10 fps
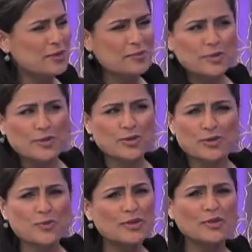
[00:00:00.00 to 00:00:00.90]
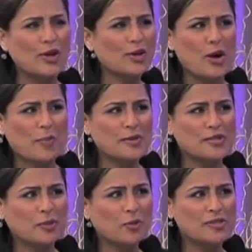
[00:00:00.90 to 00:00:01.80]
and computers. Who would have thought carpets
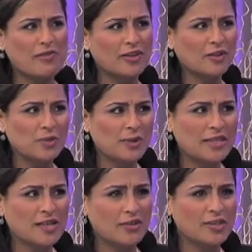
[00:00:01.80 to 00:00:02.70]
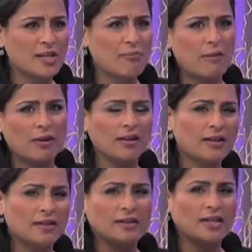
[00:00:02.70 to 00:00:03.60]
and computers have anything to do with each other, except maybe
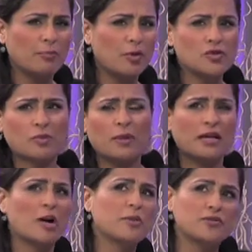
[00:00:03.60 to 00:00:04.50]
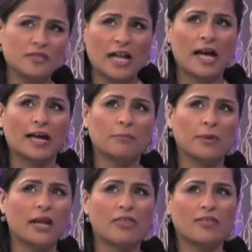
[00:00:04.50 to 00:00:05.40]
computers could make carpets fly,
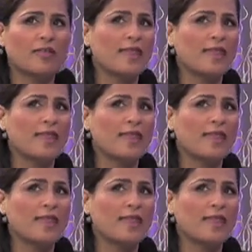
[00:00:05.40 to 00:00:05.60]
but other